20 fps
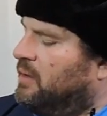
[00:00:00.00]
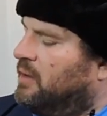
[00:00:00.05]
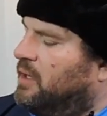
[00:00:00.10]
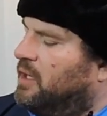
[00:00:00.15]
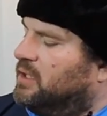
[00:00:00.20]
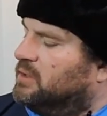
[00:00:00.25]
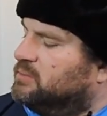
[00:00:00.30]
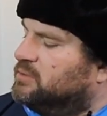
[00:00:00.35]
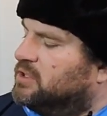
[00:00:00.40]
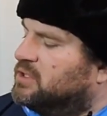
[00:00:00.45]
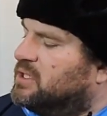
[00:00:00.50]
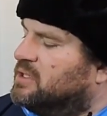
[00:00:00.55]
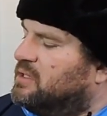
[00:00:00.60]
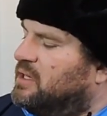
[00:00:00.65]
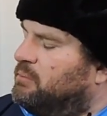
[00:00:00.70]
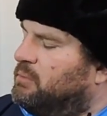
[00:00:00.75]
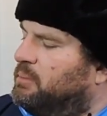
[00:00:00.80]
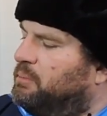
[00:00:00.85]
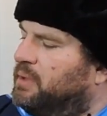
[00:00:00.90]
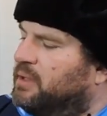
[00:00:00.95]
just because
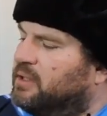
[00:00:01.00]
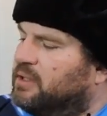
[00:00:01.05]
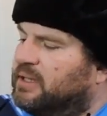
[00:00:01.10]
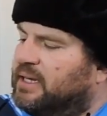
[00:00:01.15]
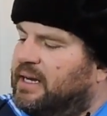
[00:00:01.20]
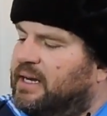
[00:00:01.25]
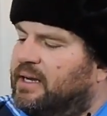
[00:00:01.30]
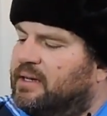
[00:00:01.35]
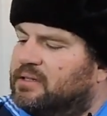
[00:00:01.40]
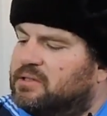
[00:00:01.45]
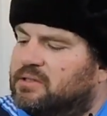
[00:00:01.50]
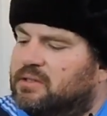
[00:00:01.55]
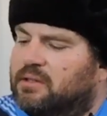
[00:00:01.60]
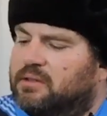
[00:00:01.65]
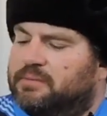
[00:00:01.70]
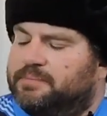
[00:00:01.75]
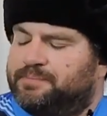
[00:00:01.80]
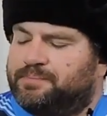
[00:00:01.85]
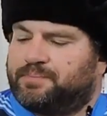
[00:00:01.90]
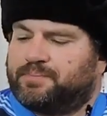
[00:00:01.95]
I'm a bigger guy,
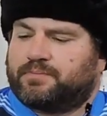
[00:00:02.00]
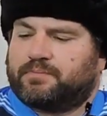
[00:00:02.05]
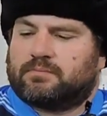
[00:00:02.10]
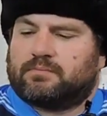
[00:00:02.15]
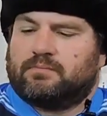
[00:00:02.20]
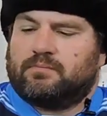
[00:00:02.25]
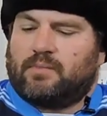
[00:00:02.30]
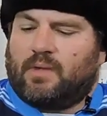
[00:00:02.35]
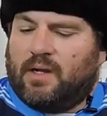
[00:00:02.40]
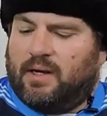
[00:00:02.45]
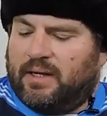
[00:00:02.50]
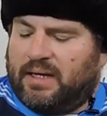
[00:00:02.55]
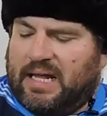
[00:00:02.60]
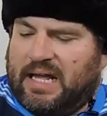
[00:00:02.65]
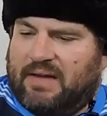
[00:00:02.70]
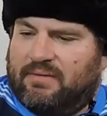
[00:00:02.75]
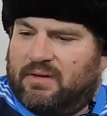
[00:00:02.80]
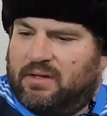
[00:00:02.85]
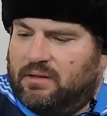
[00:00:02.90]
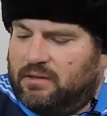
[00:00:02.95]
so I like
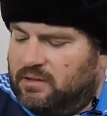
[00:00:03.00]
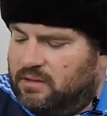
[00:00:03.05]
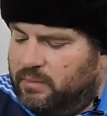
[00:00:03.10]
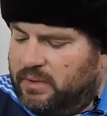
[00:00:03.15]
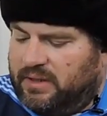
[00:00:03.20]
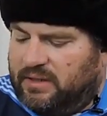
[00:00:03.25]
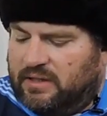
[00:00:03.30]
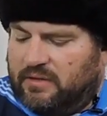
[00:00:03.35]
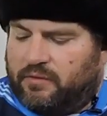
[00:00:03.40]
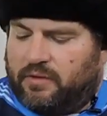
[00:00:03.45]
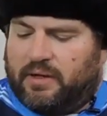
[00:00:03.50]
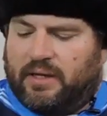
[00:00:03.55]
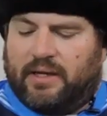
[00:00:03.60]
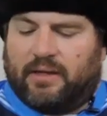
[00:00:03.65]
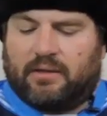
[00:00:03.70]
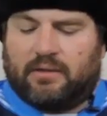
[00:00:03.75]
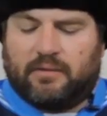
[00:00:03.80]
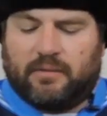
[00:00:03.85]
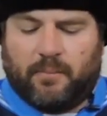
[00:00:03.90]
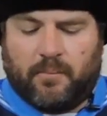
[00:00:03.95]
having a little bit different
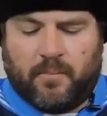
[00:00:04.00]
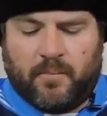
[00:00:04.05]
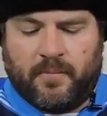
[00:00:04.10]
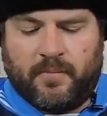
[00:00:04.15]
angle.